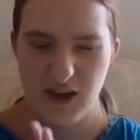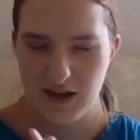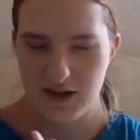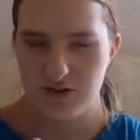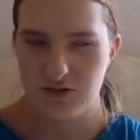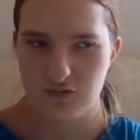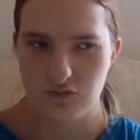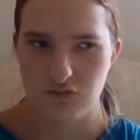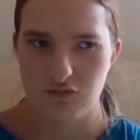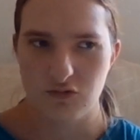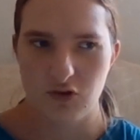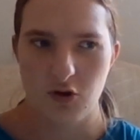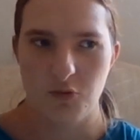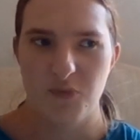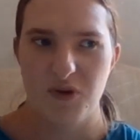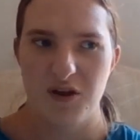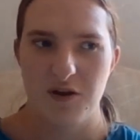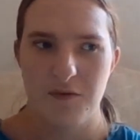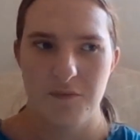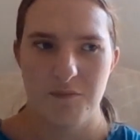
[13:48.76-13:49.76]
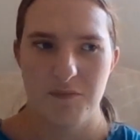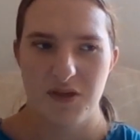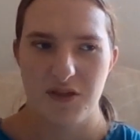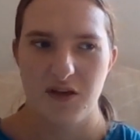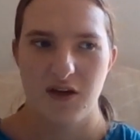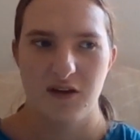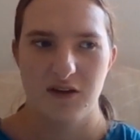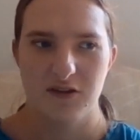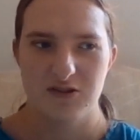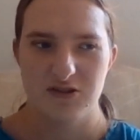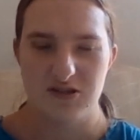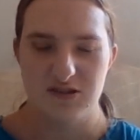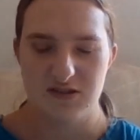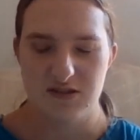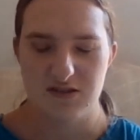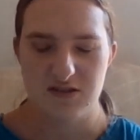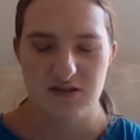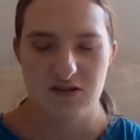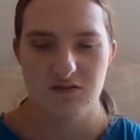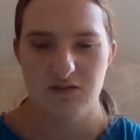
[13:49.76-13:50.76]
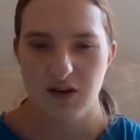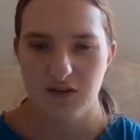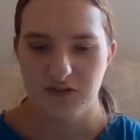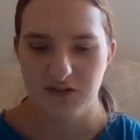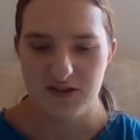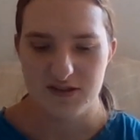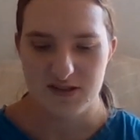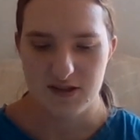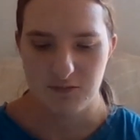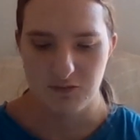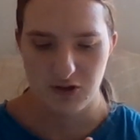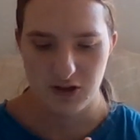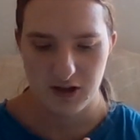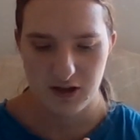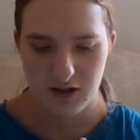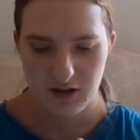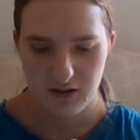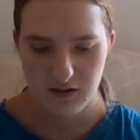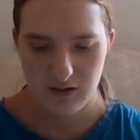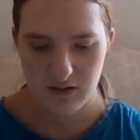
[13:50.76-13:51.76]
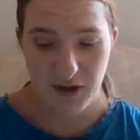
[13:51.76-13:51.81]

slash Roman mythology since they're roughly similar.